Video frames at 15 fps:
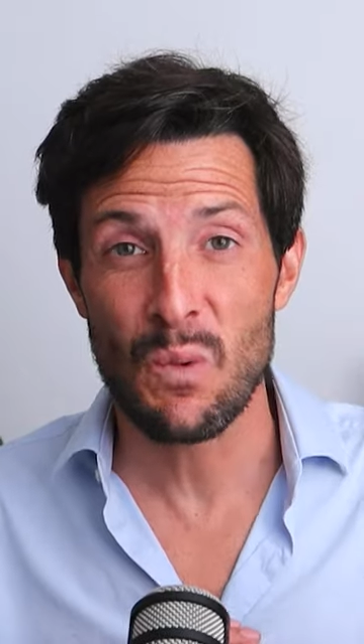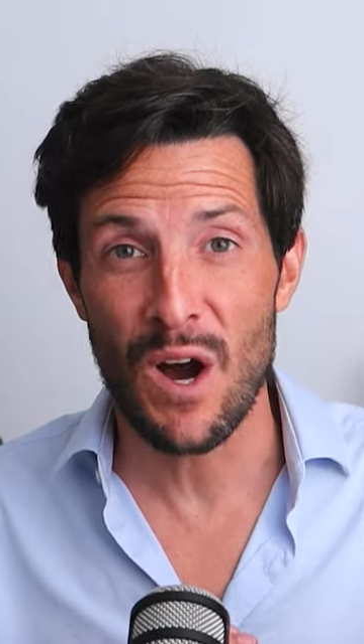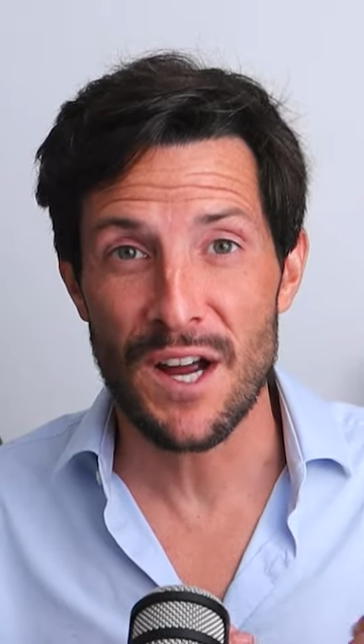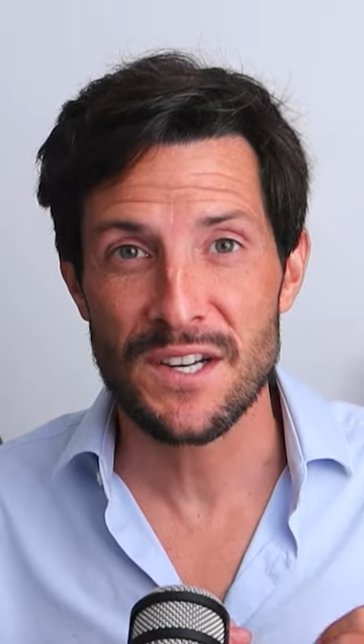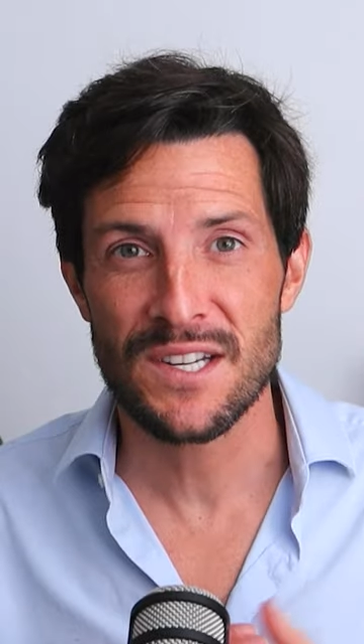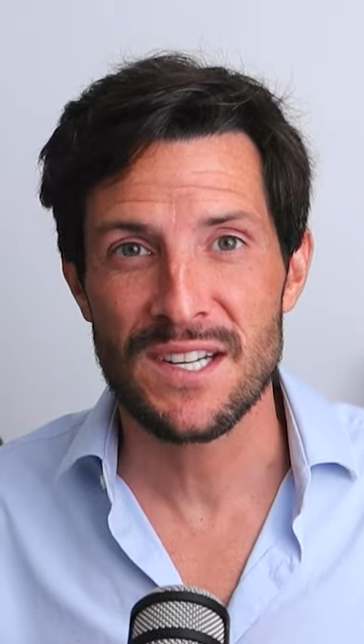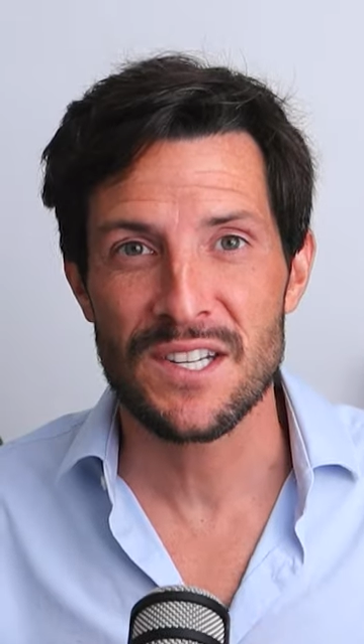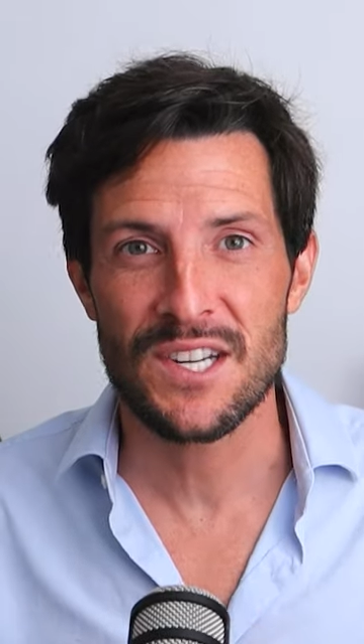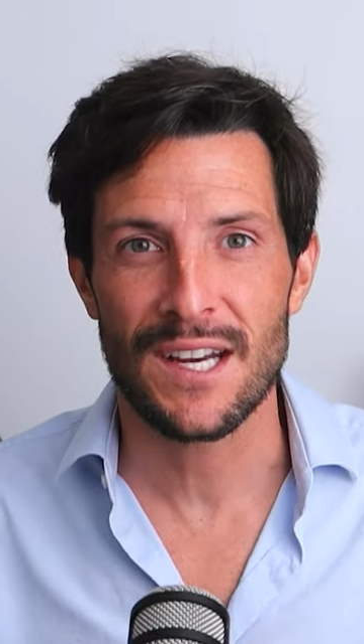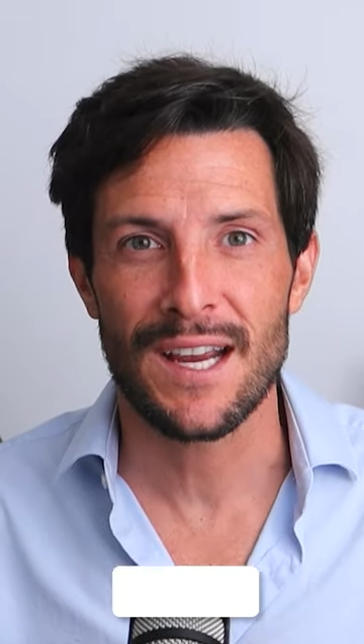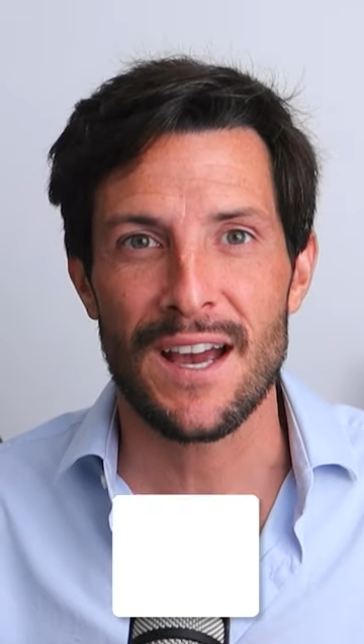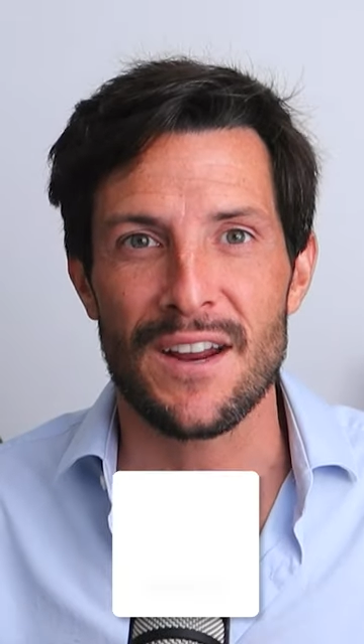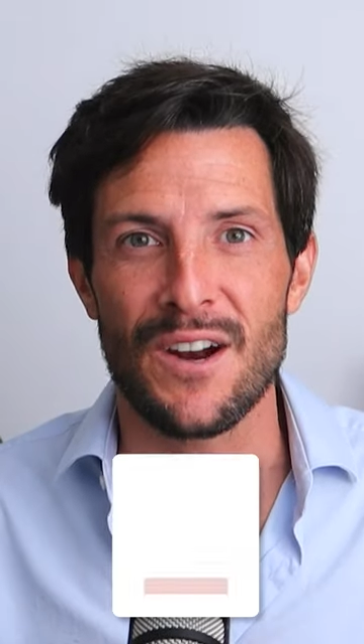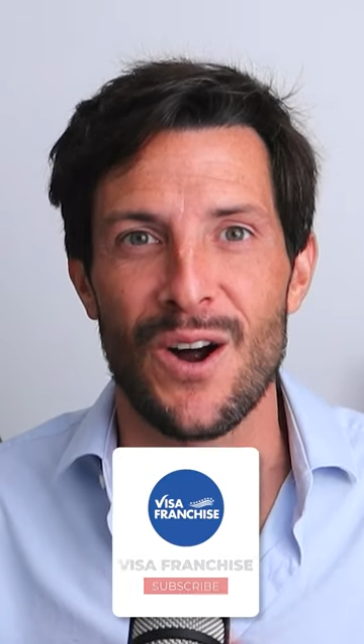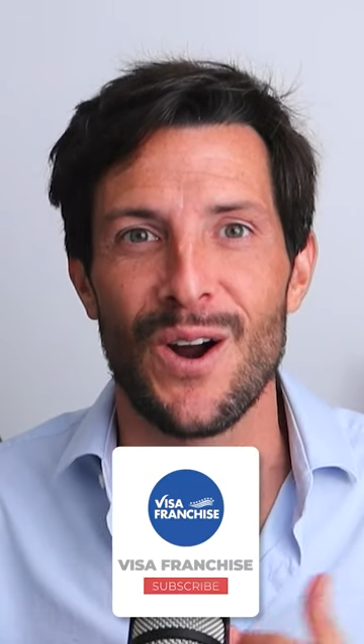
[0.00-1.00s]
watching, check
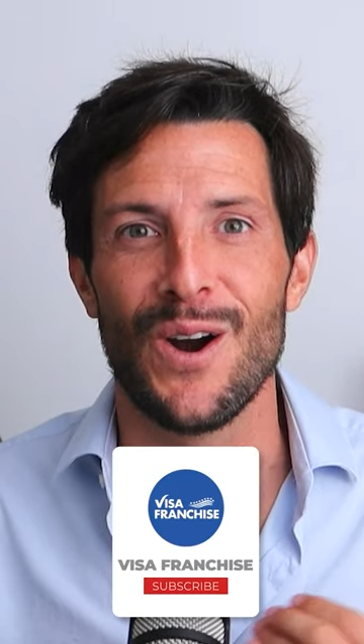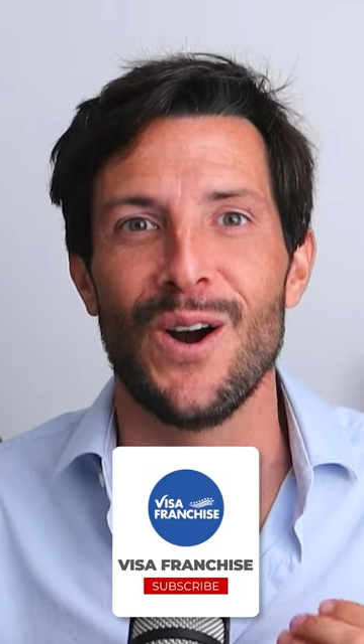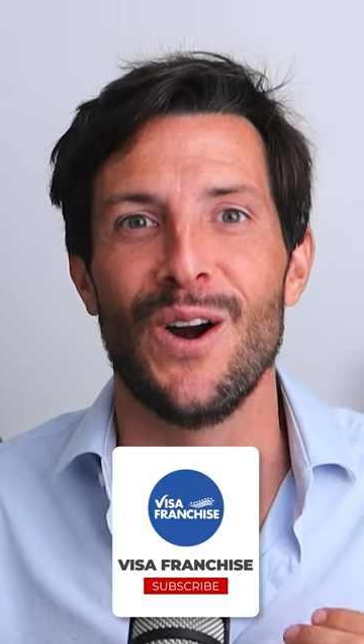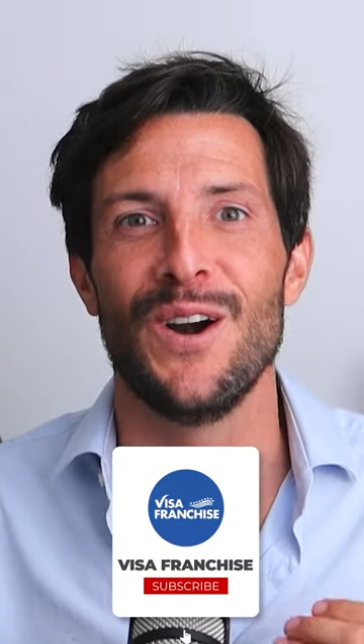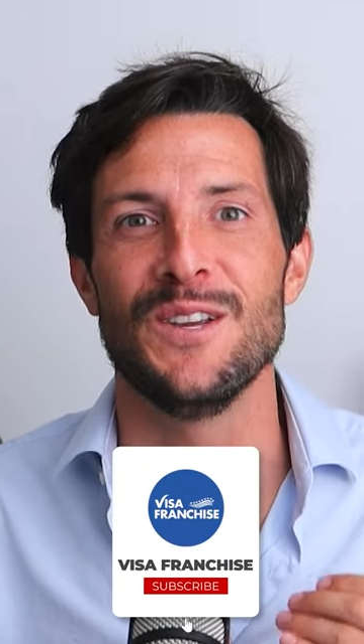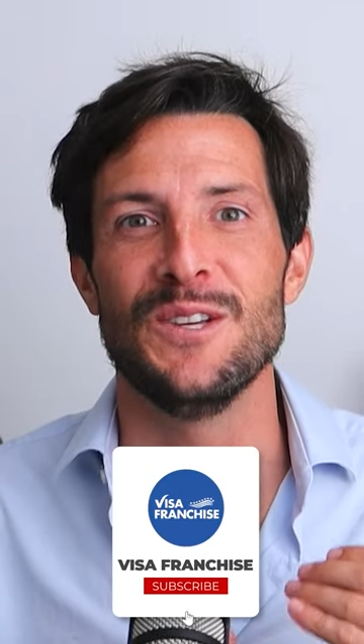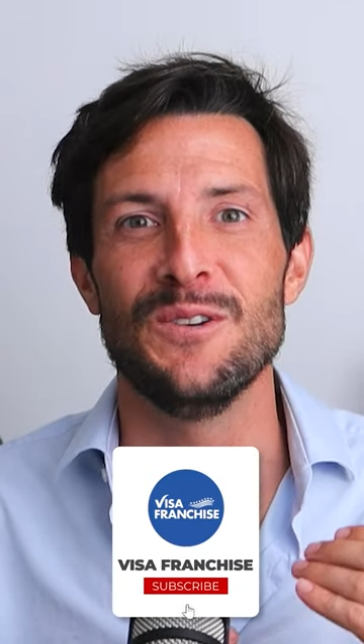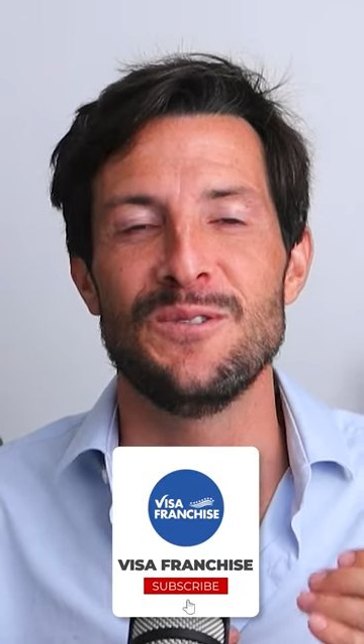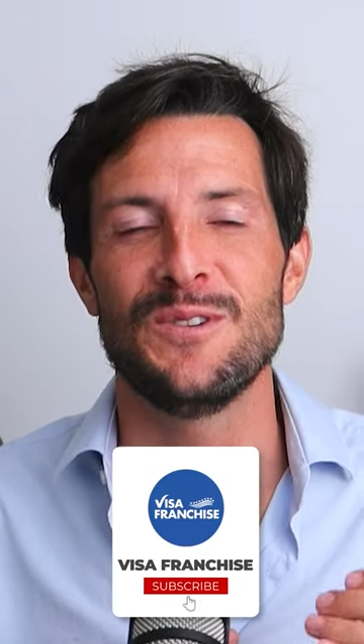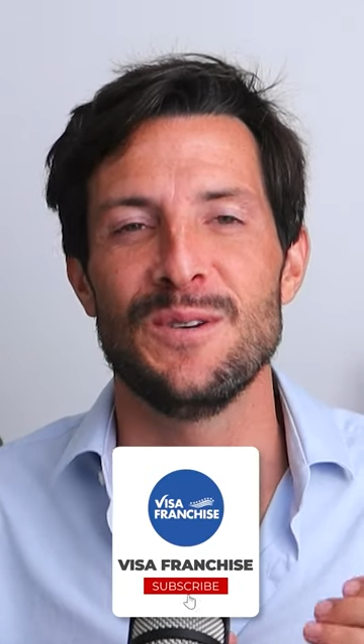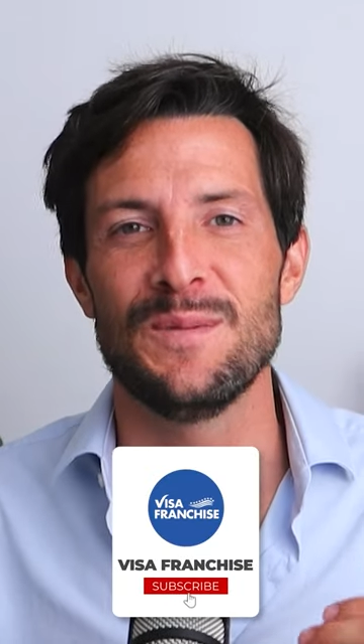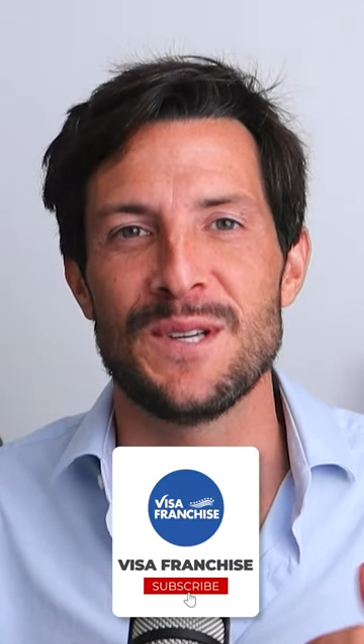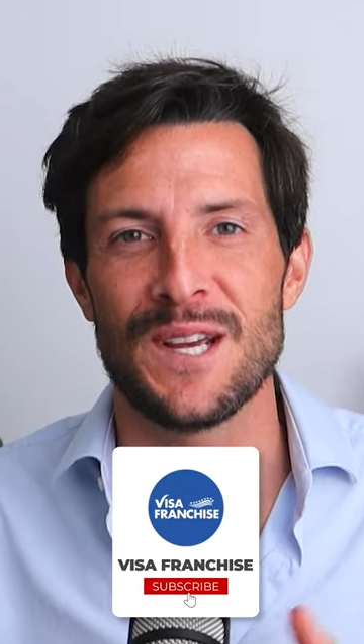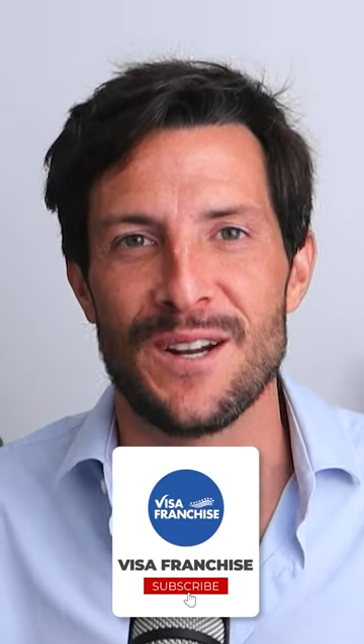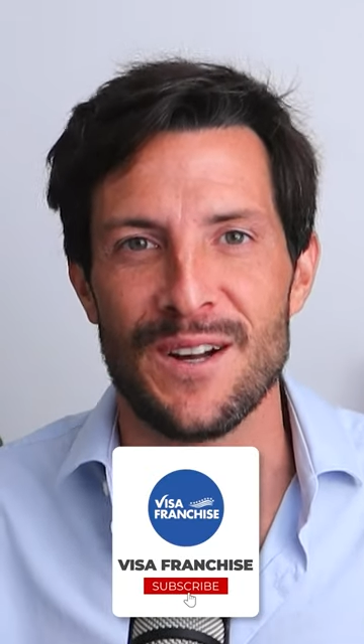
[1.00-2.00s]
out our
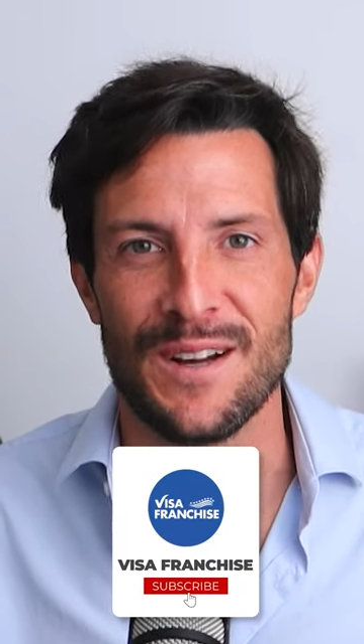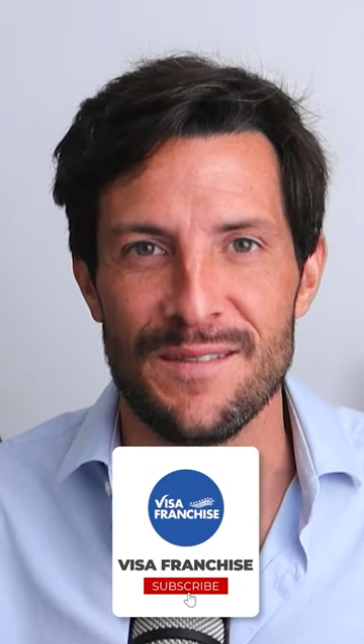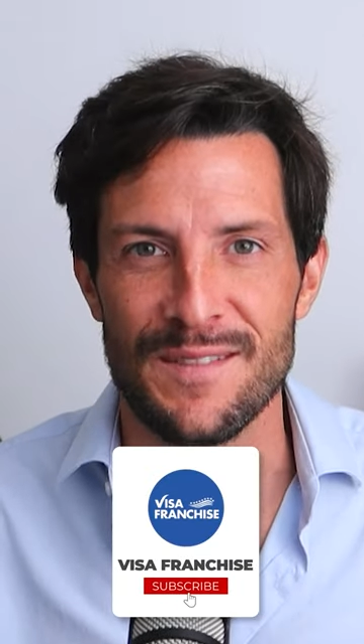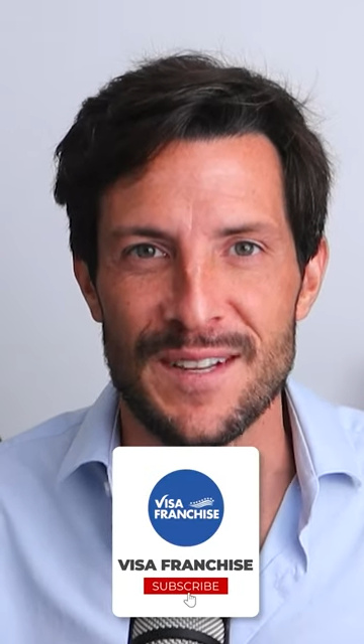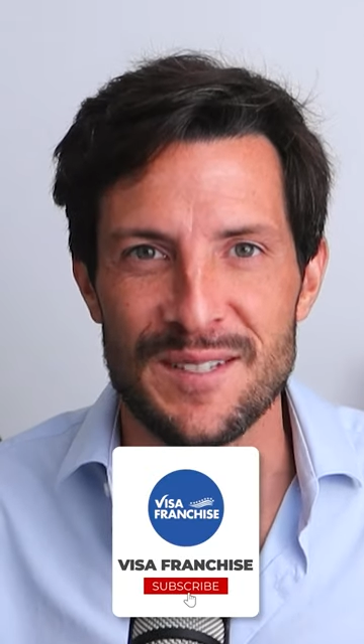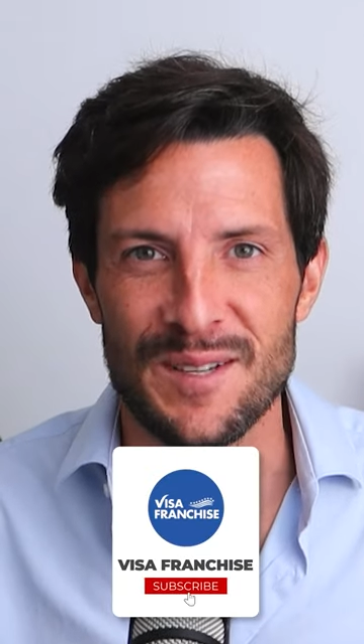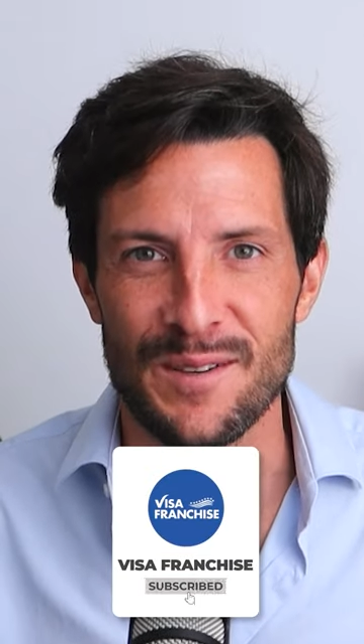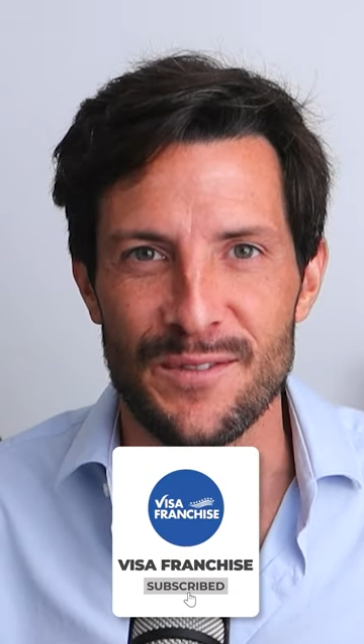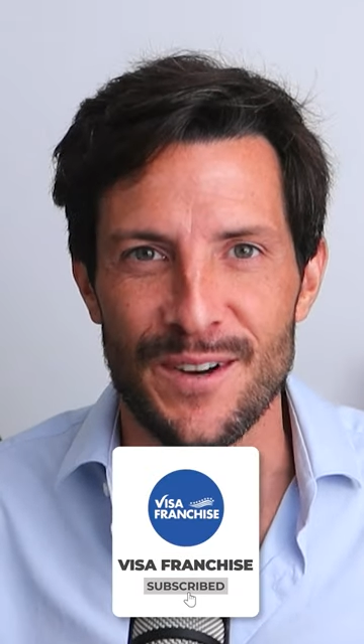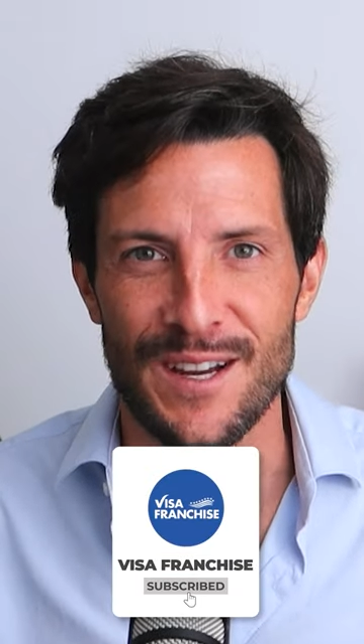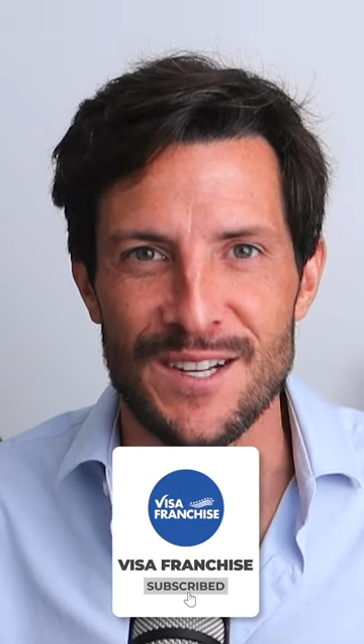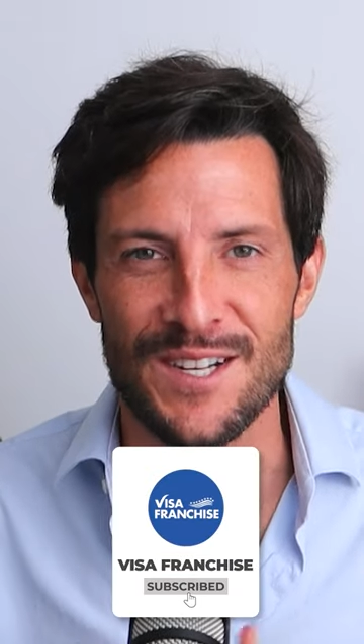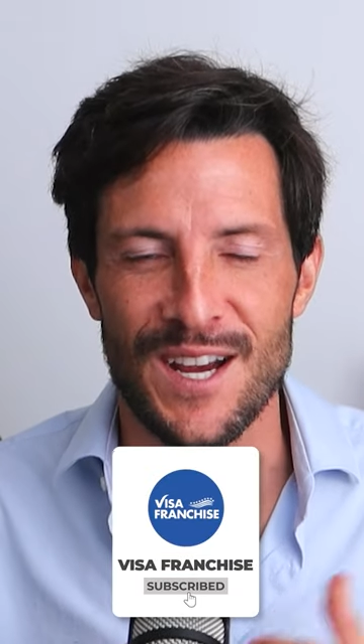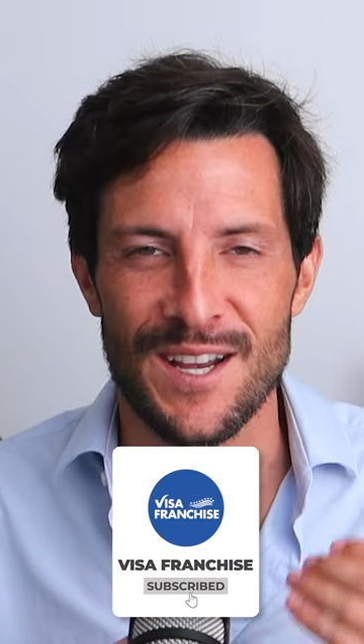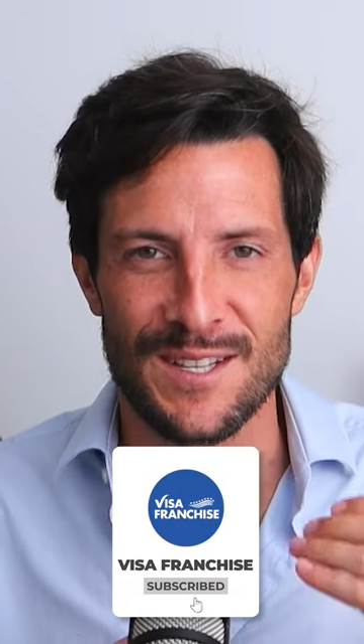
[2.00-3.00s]
YouTube channel at Visa
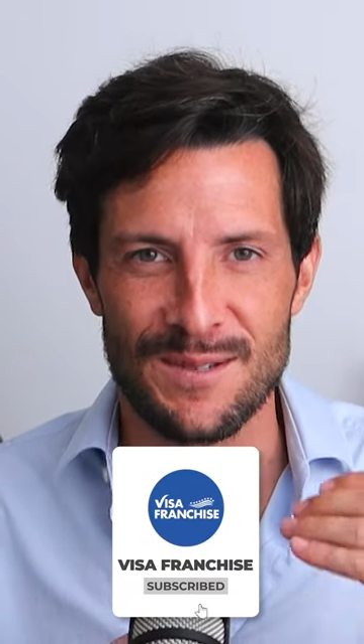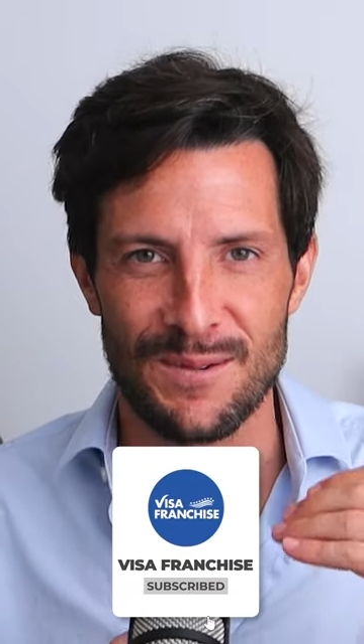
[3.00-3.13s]
Franchise,